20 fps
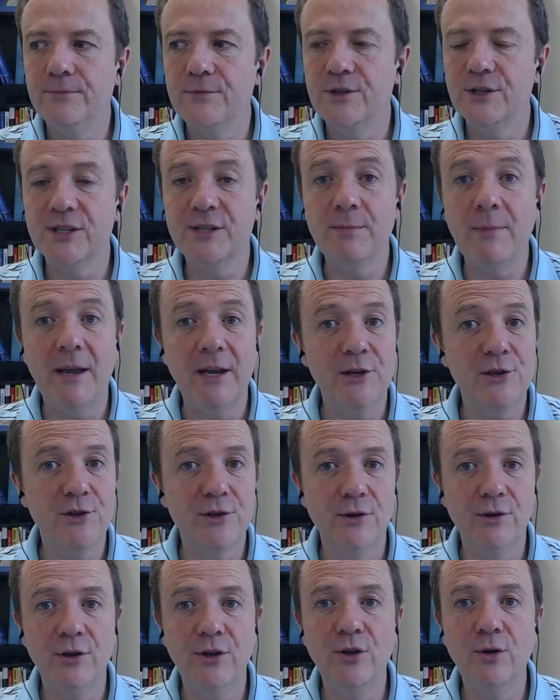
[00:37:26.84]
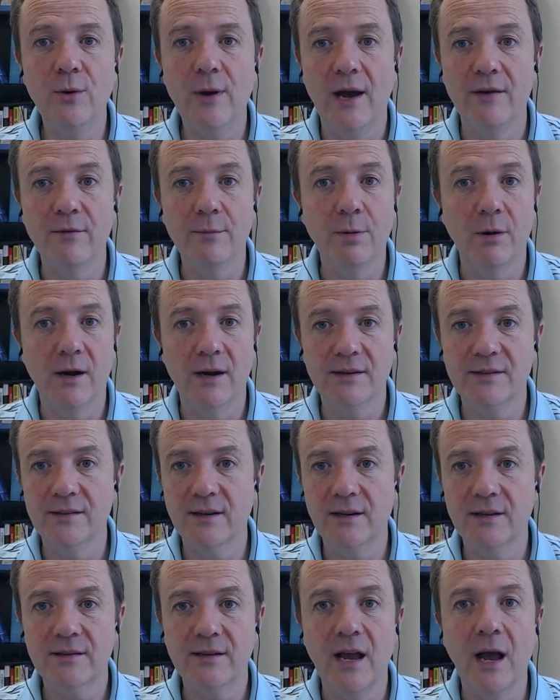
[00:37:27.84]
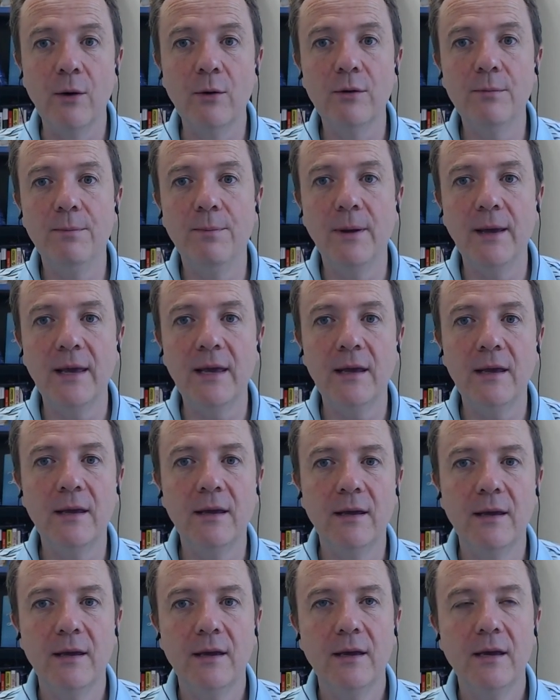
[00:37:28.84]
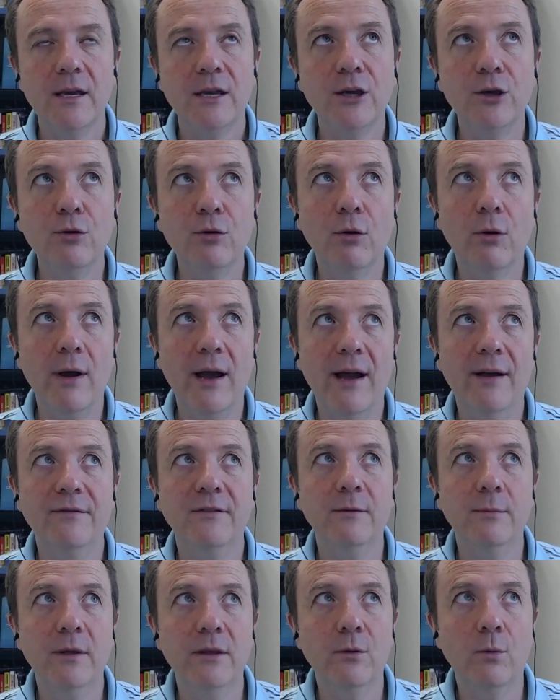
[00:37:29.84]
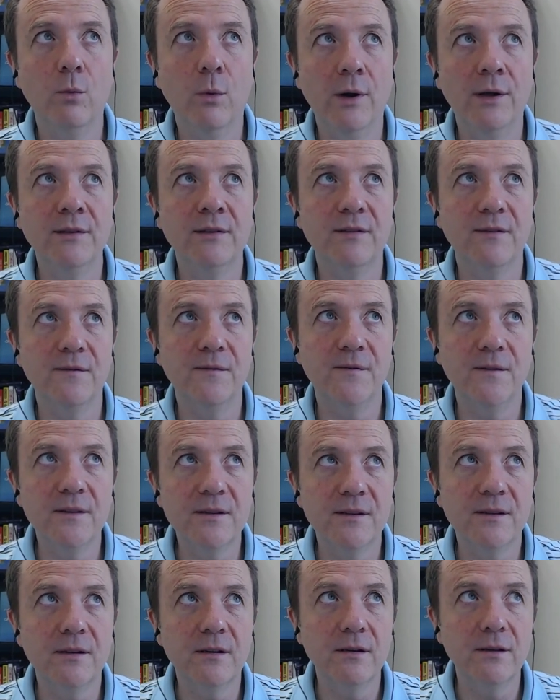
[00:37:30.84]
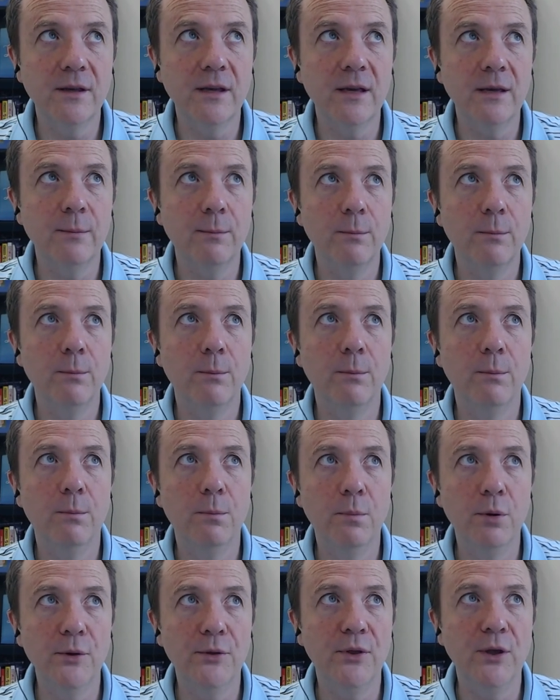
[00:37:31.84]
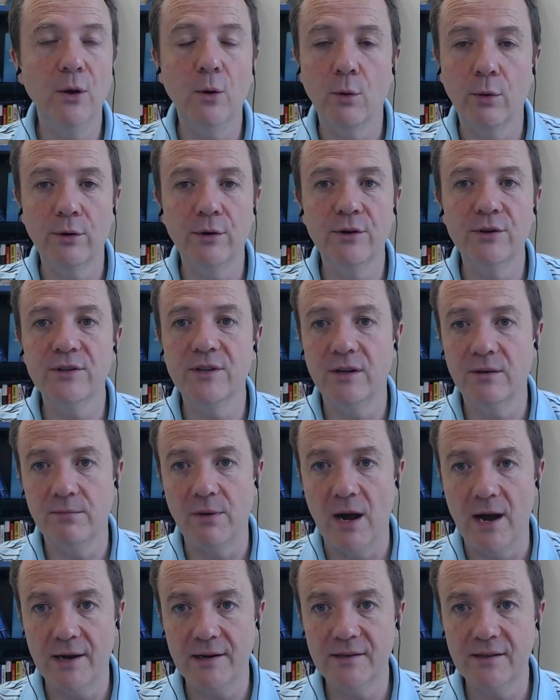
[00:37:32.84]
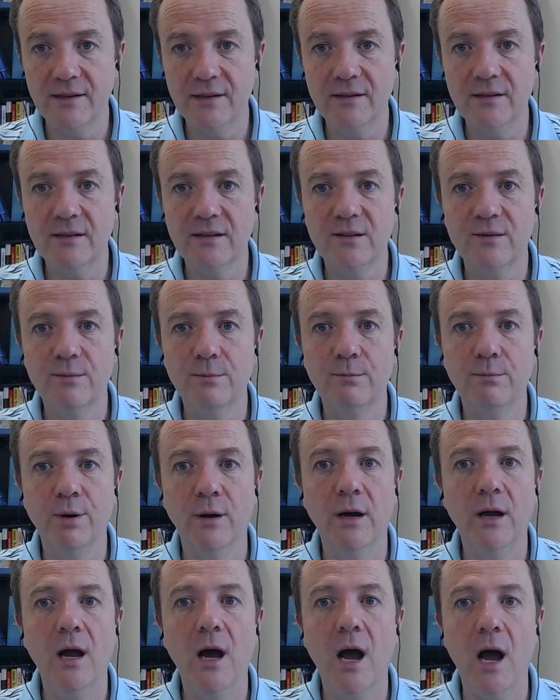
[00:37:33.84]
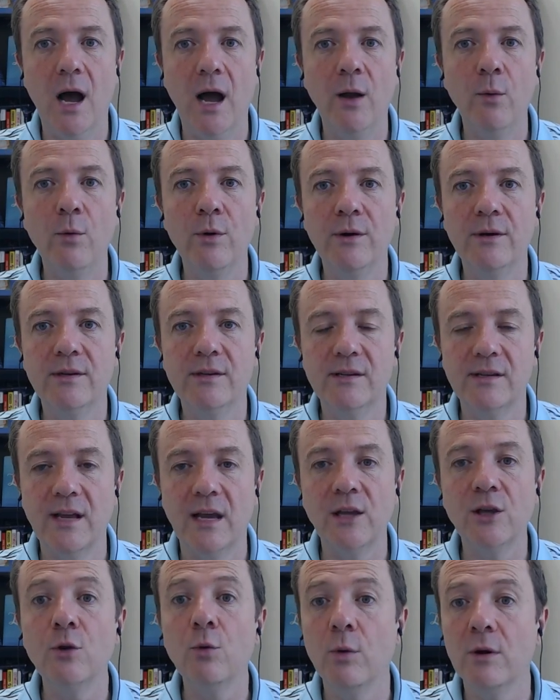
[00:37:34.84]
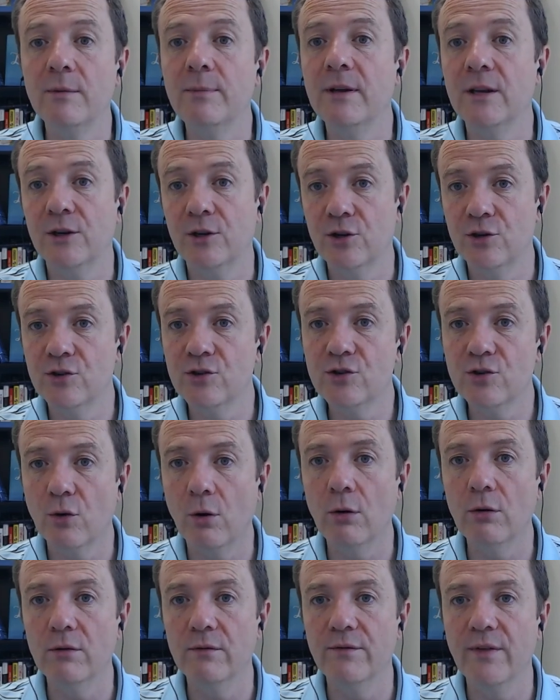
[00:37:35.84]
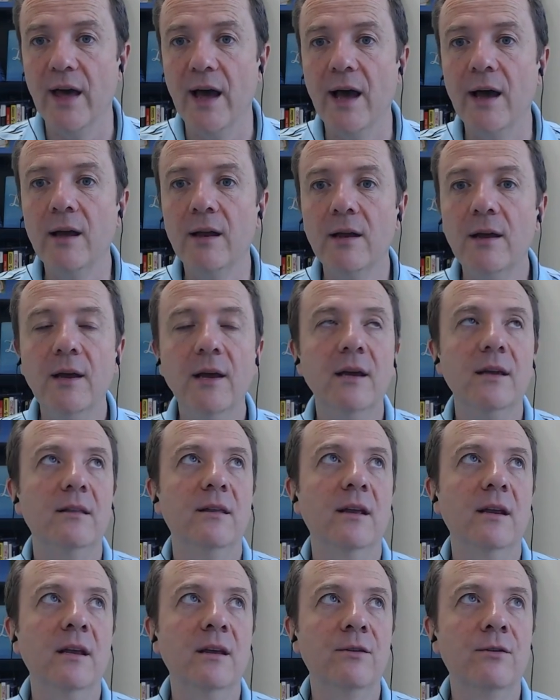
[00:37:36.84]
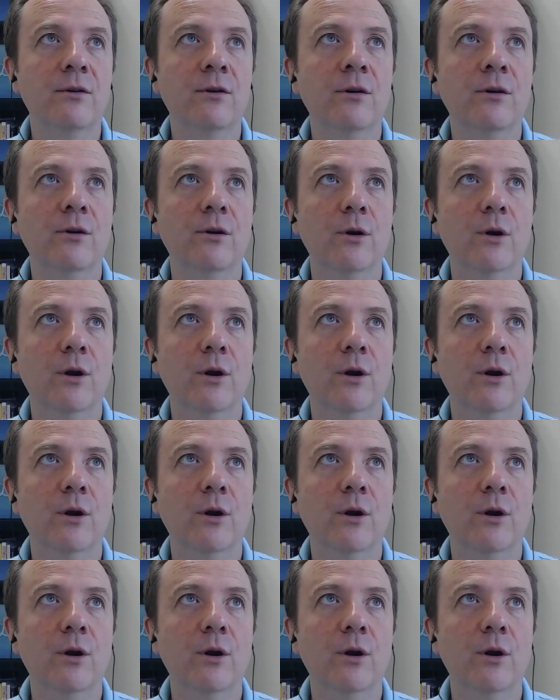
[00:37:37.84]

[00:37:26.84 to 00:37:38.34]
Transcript: Just make sure you have a process. I would be, you don't have to be the one to physically put the orders in boxes, but I would say you want to be in control of that, that either